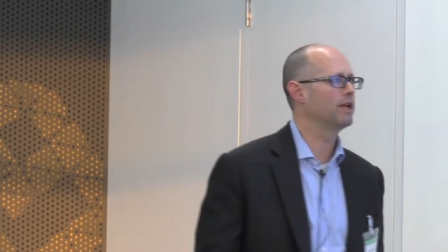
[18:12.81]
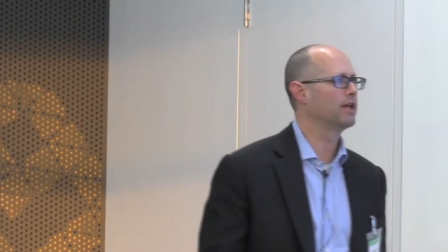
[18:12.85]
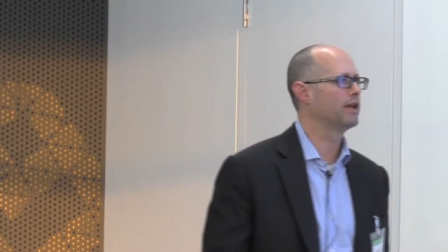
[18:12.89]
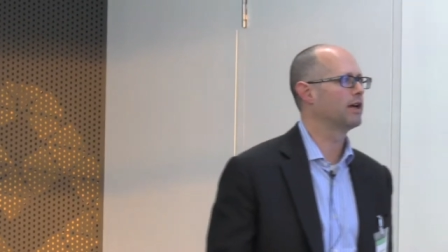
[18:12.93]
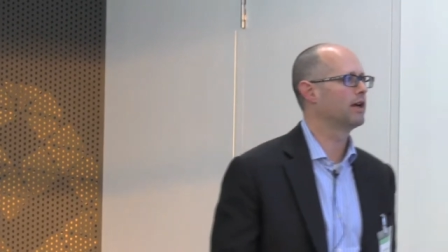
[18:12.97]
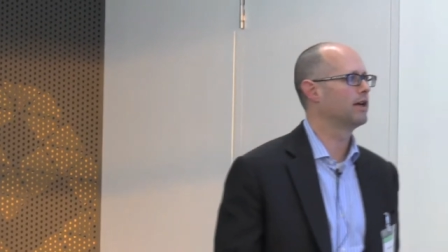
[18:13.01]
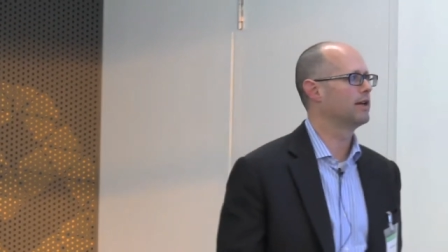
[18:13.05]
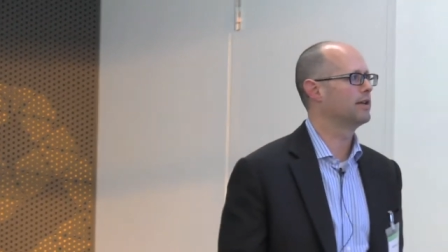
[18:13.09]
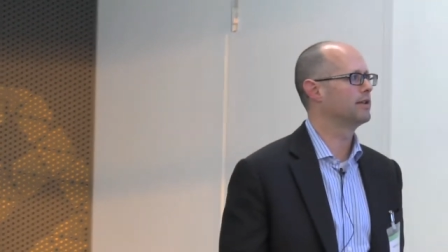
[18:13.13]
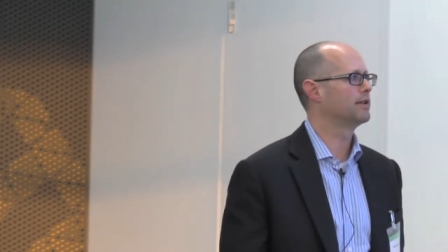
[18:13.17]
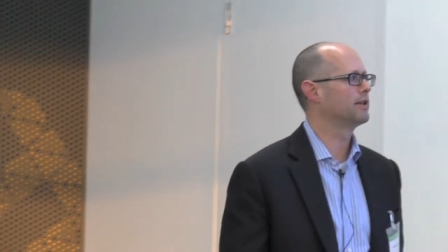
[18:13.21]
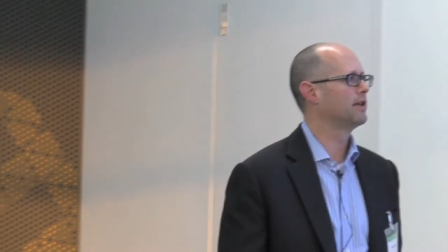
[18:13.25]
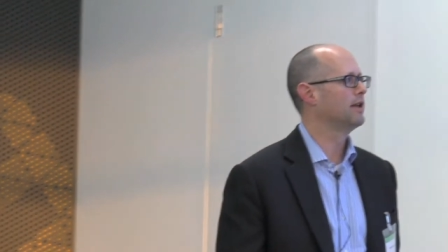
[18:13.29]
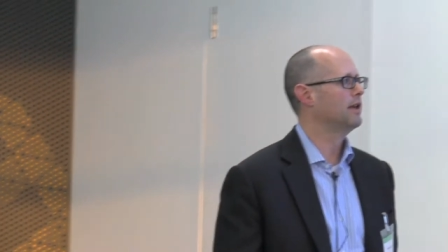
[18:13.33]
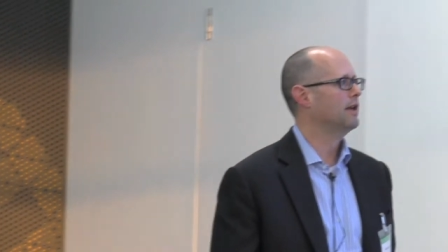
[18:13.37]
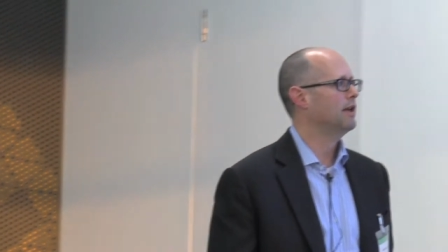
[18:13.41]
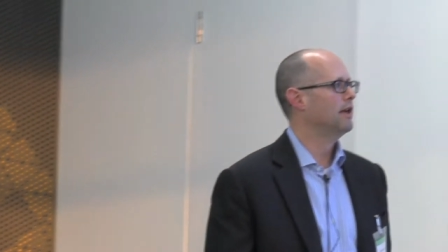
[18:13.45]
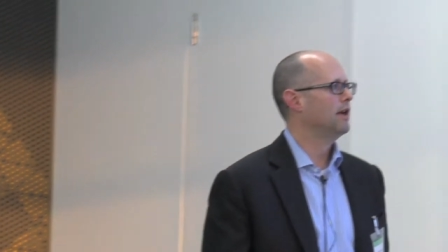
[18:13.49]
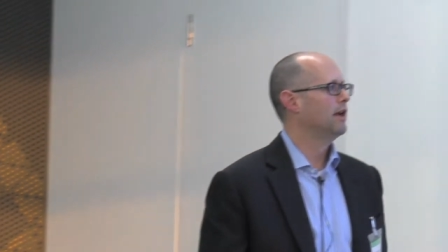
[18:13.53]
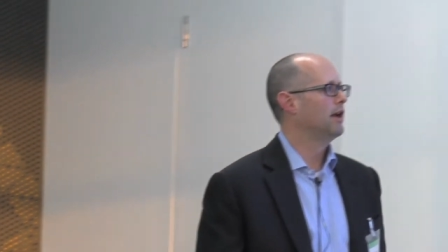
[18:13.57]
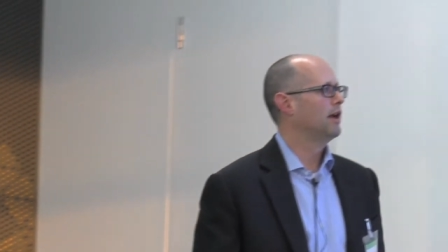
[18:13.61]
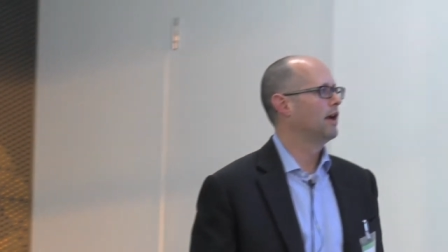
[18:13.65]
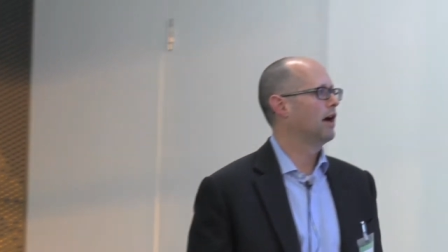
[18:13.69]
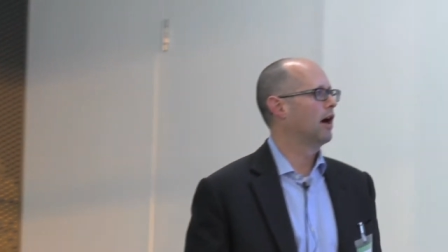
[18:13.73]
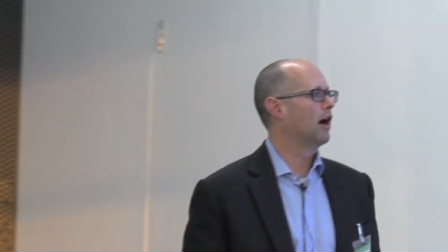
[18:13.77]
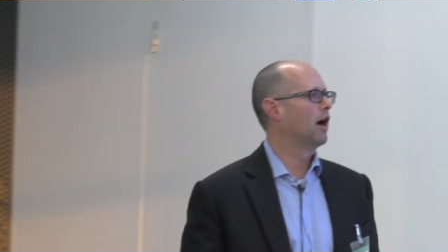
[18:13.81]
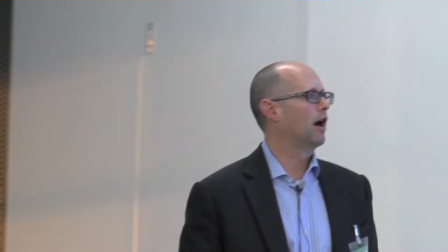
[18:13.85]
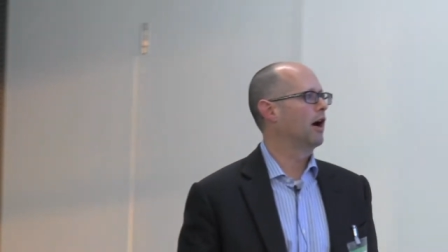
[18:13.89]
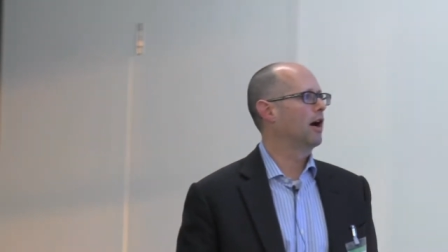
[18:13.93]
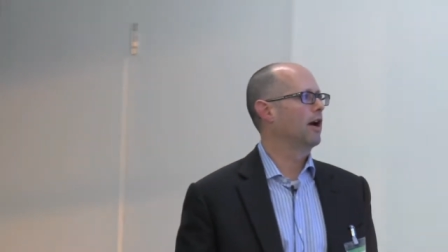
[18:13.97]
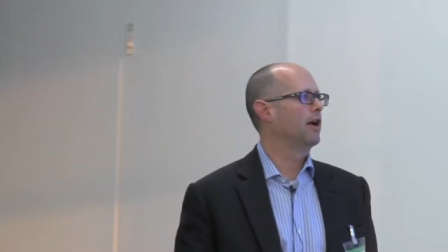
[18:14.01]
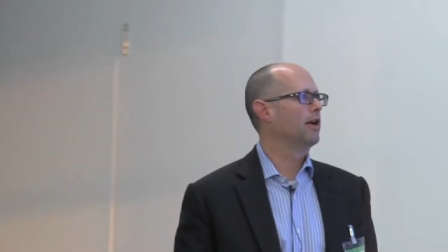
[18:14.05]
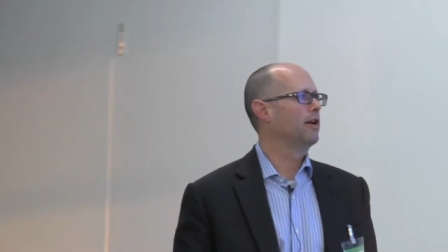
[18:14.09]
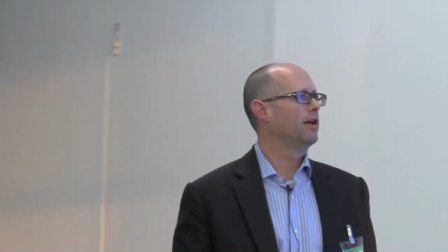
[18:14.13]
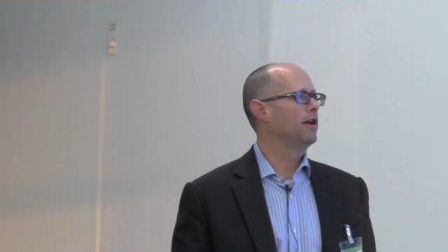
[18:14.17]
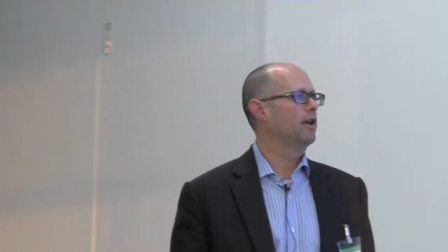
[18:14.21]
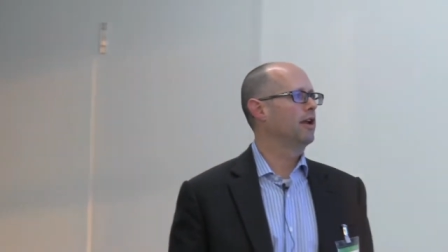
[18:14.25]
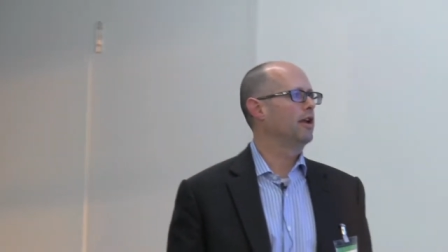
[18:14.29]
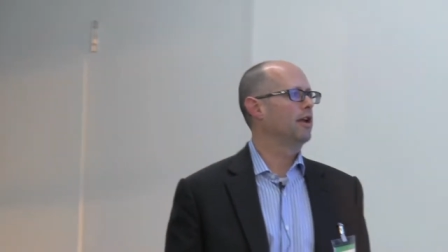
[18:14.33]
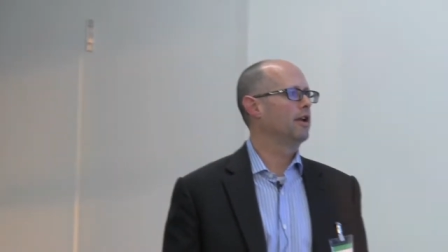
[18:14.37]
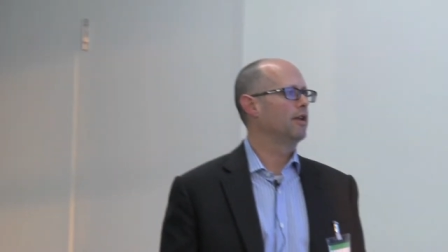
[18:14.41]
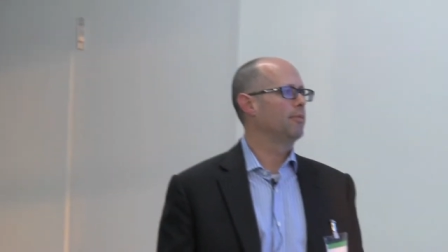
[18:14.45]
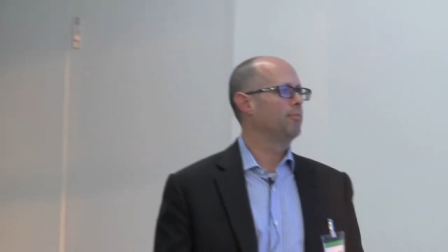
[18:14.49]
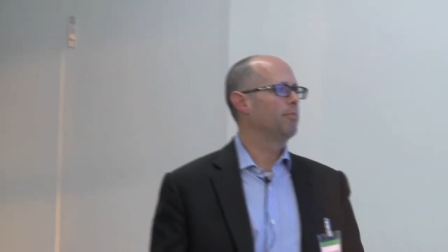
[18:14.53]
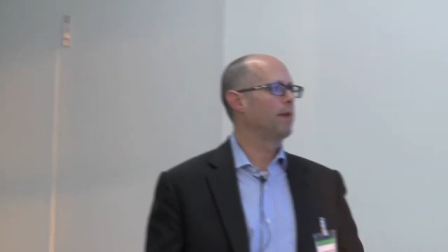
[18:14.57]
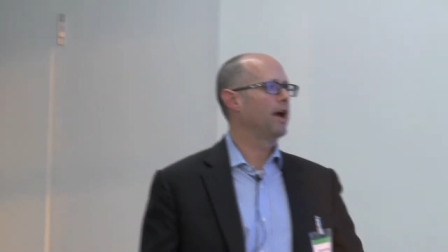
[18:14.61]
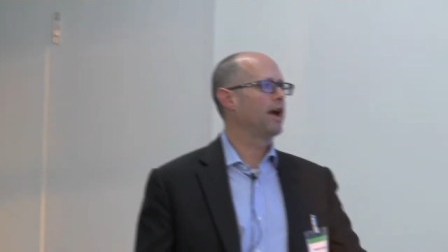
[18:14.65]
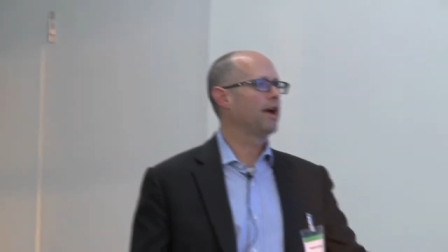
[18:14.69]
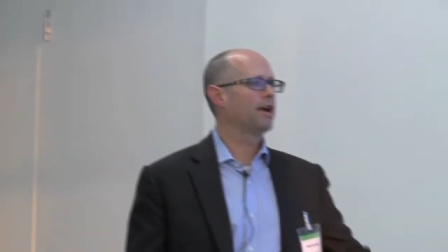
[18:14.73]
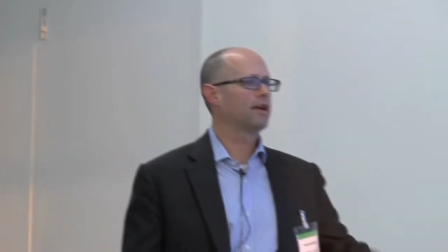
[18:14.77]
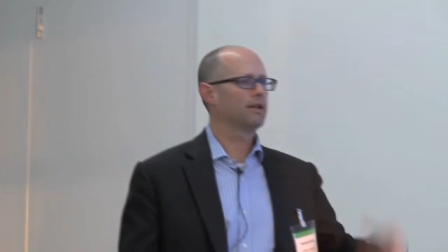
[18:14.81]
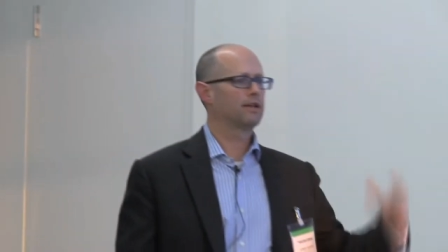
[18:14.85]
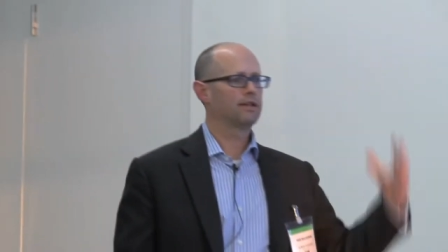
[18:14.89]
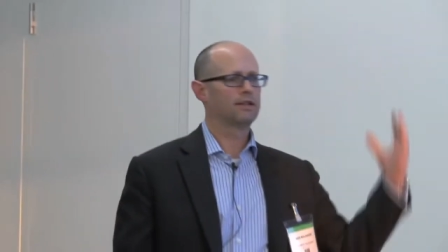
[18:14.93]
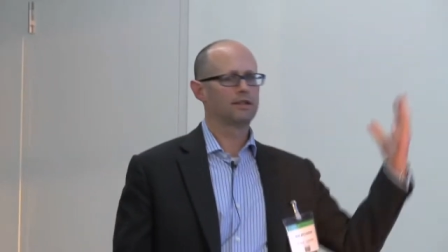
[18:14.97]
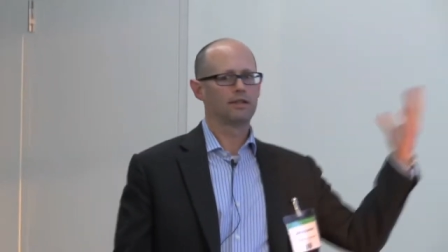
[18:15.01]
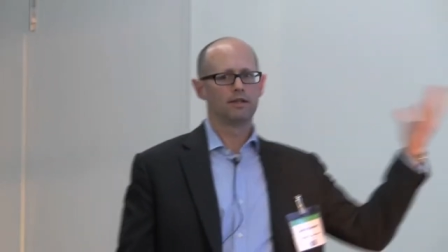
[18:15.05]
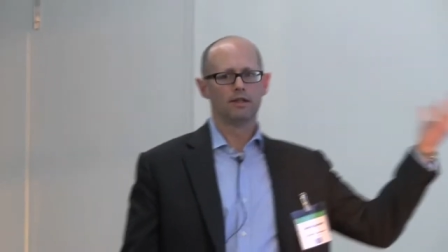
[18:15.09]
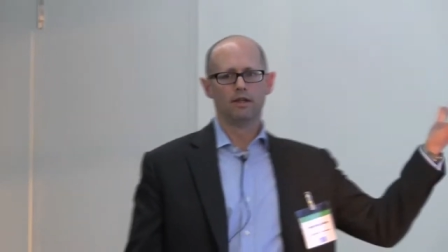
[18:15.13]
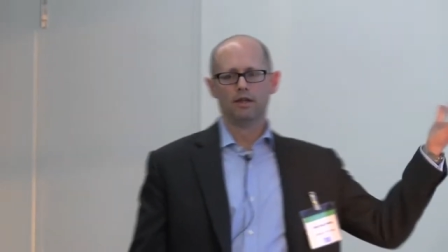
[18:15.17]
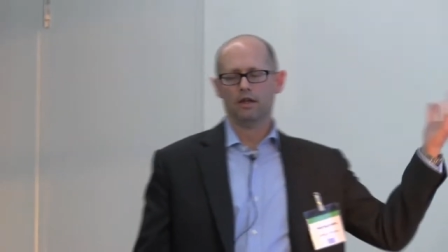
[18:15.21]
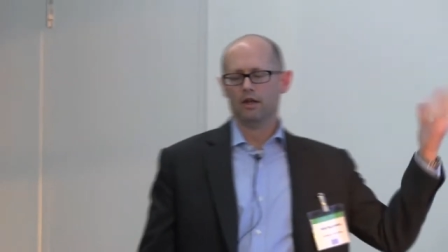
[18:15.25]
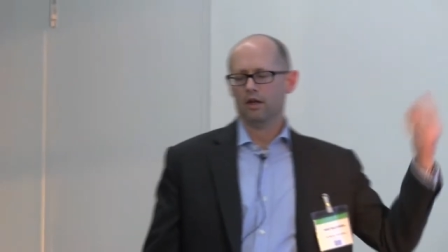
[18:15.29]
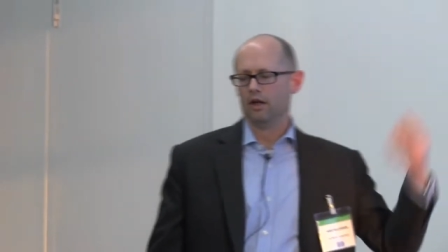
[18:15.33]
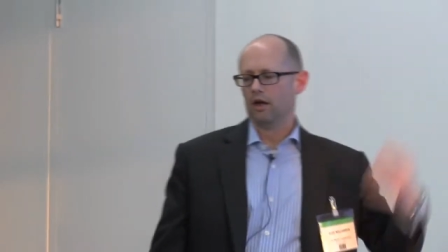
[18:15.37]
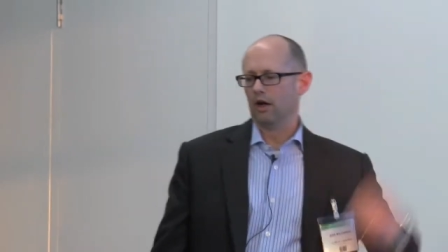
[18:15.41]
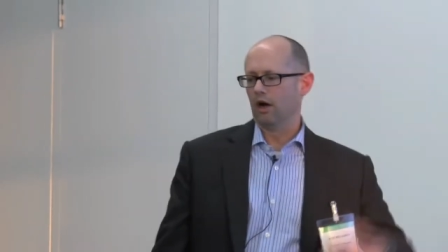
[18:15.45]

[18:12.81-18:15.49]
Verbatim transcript: because uh, in, in, banks,